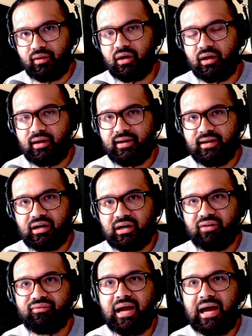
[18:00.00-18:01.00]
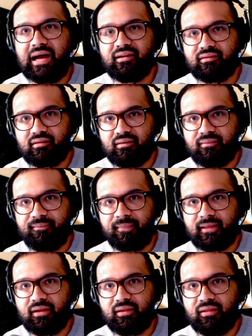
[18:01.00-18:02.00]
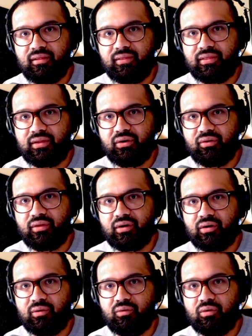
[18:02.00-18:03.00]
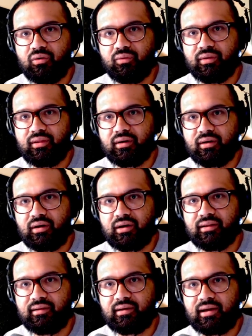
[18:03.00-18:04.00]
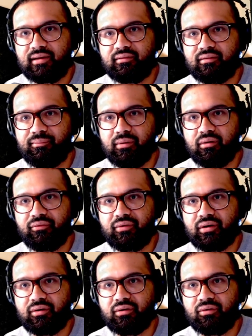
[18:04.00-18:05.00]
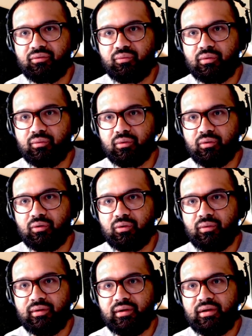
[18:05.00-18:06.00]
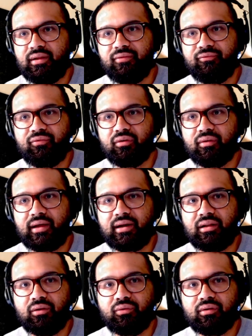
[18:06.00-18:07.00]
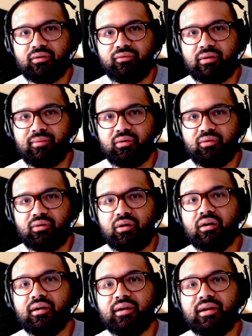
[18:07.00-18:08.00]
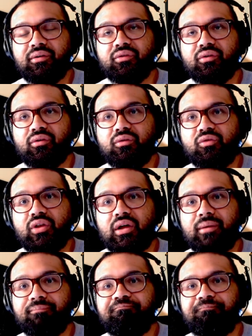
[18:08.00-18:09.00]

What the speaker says: on and off task, though only the on-task superior Venators will roll for that elusive imbued heart and eternal gem.